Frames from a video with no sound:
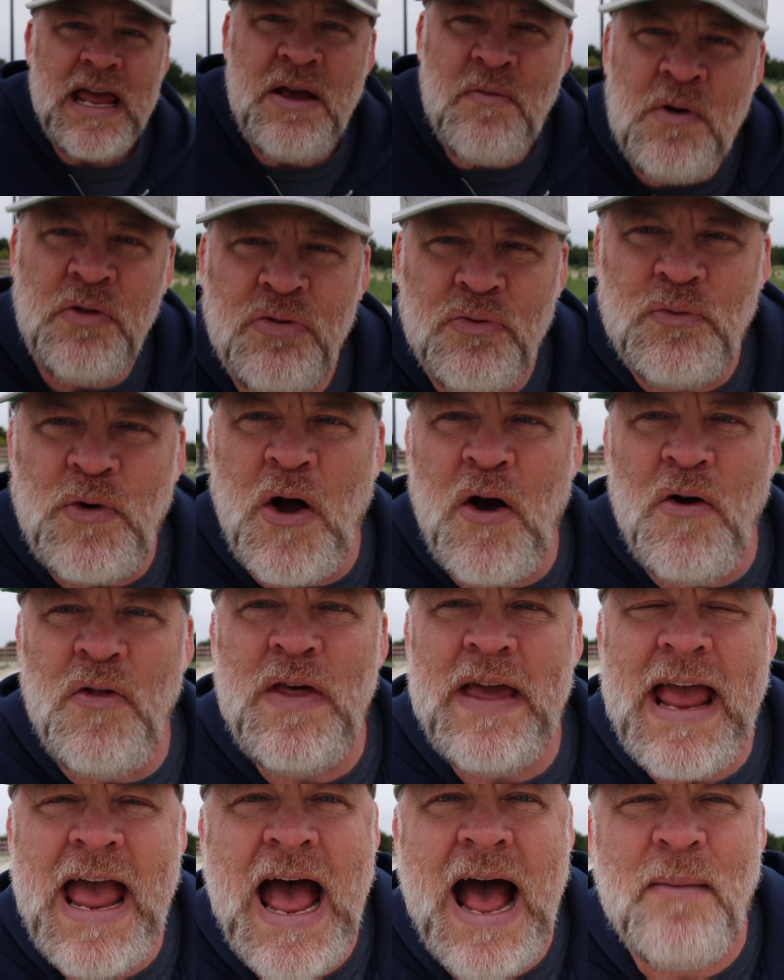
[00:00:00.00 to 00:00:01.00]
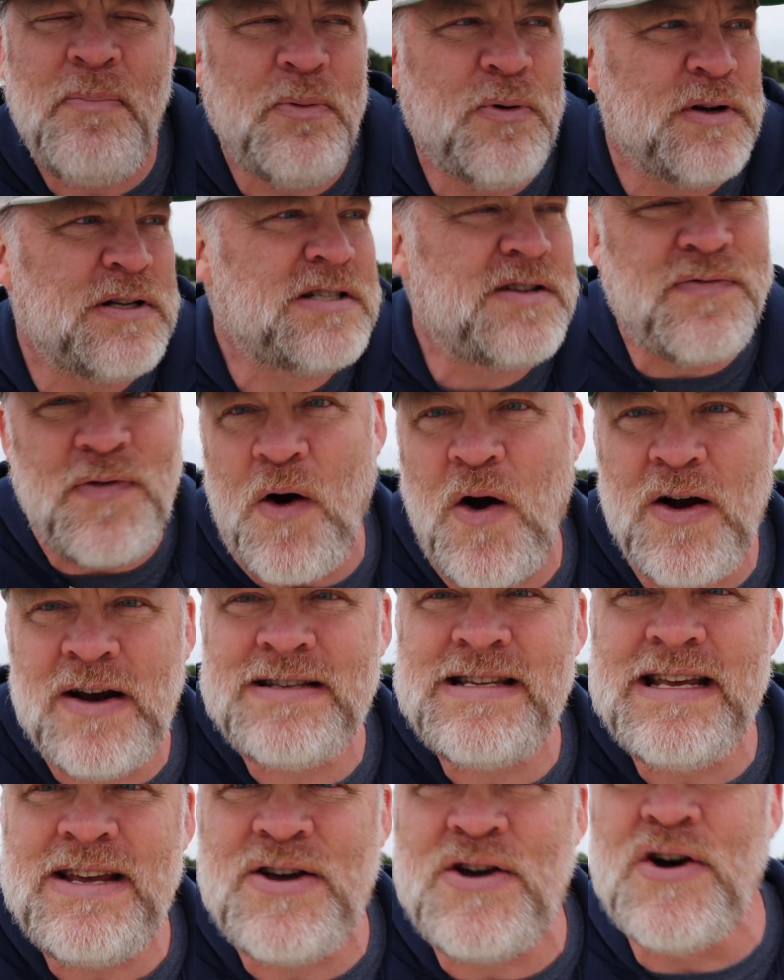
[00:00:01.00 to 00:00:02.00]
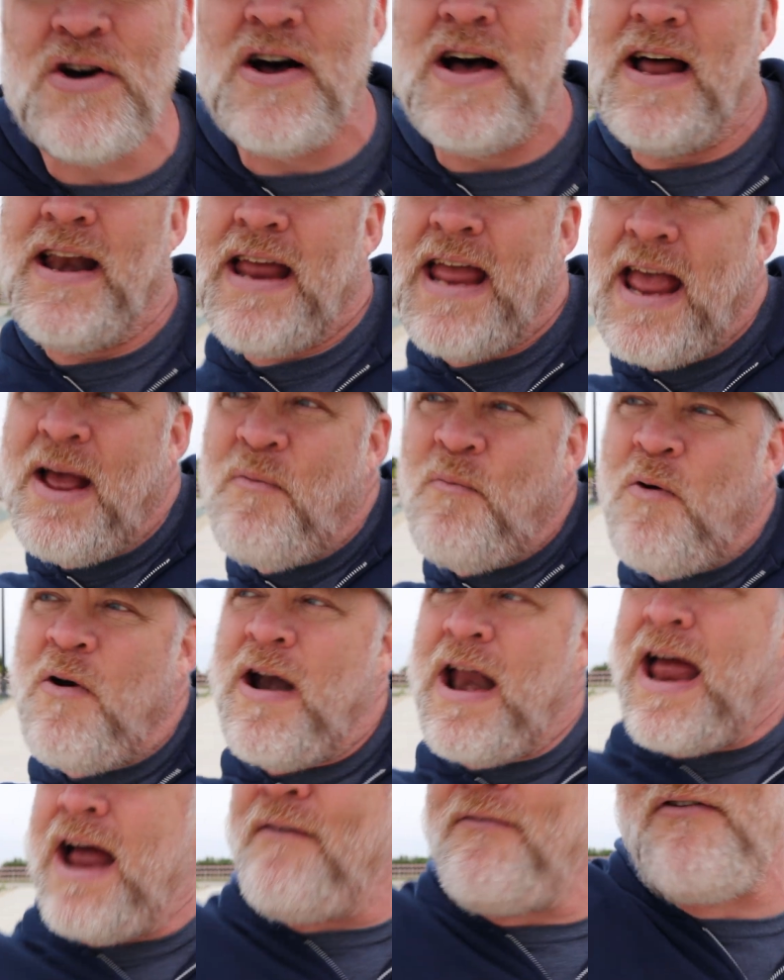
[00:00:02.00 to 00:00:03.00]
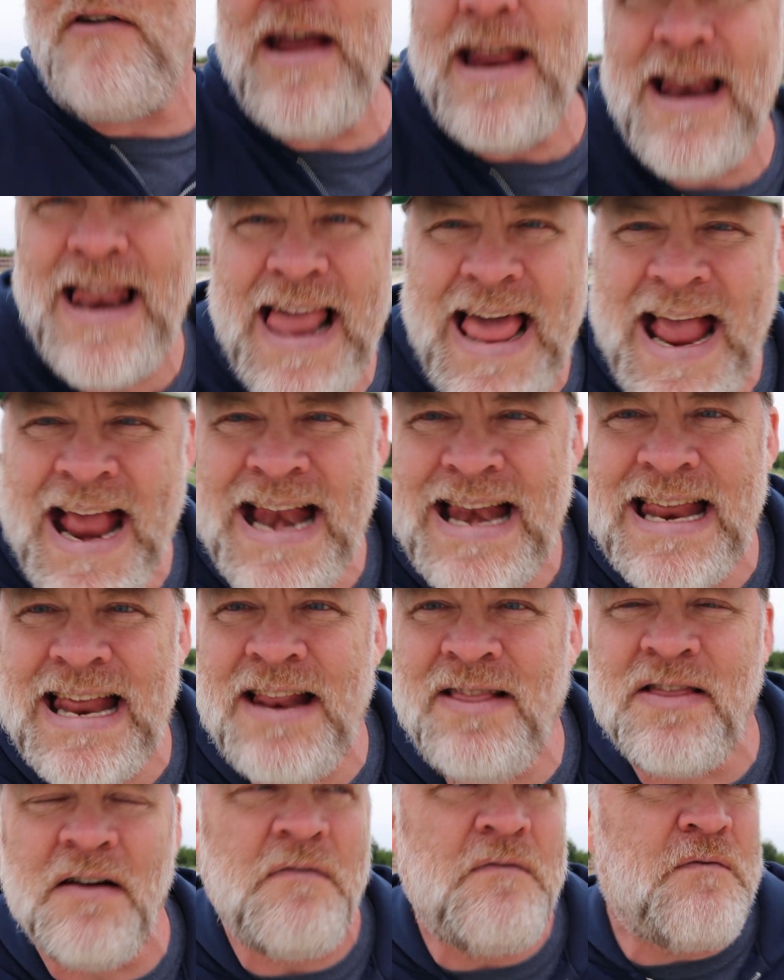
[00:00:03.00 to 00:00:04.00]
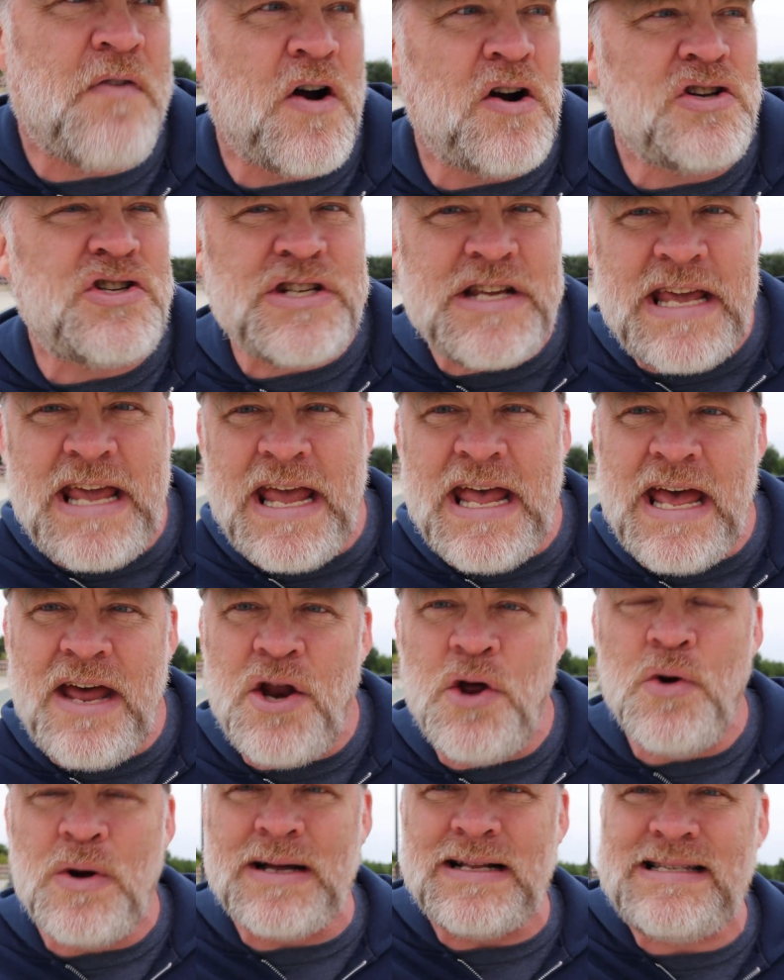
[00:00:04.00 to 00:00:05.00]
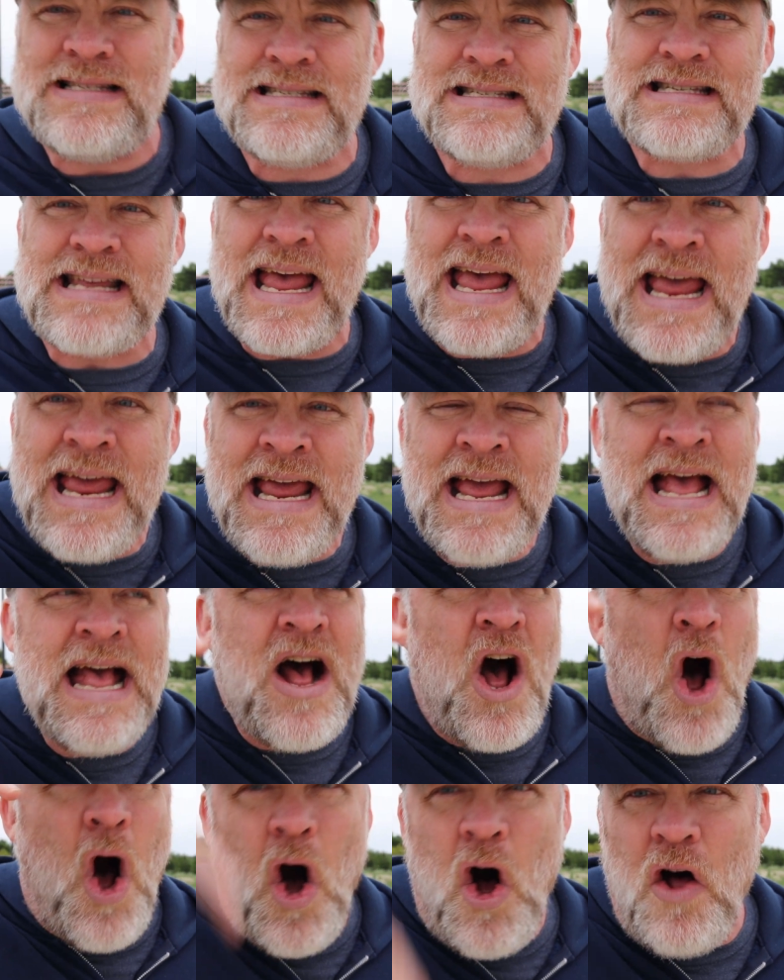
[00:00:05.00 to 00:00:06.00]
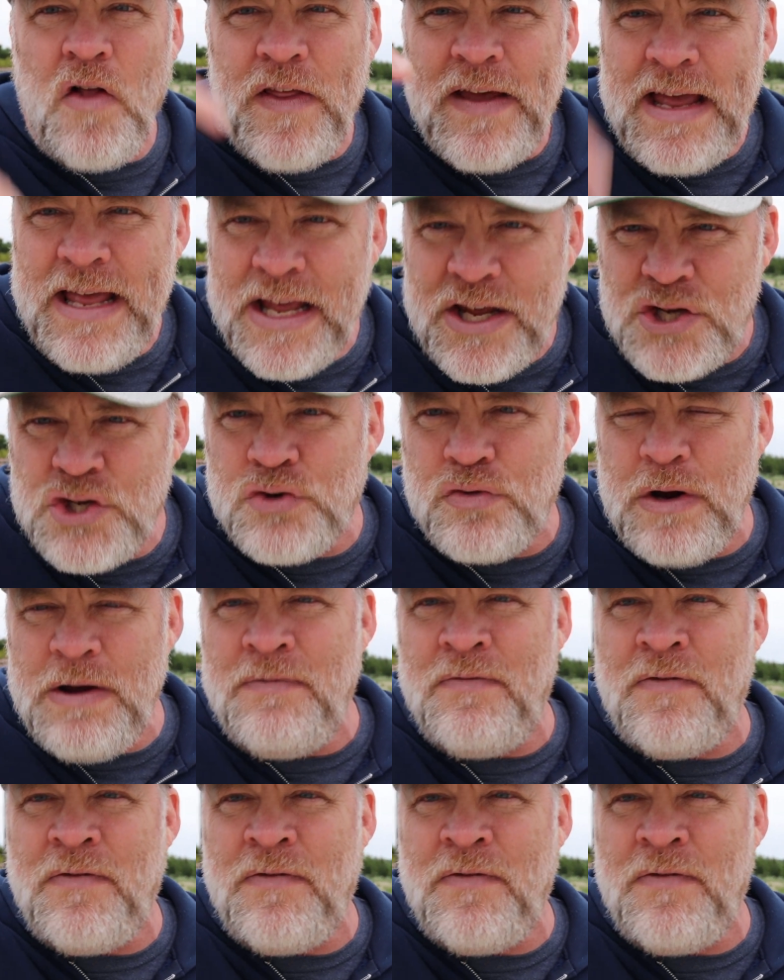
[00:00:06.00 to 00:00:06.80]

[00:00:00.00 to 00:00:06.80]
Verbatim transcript: He would throw the apple as far as he could, and wherever it landed, the first kid who could say all the history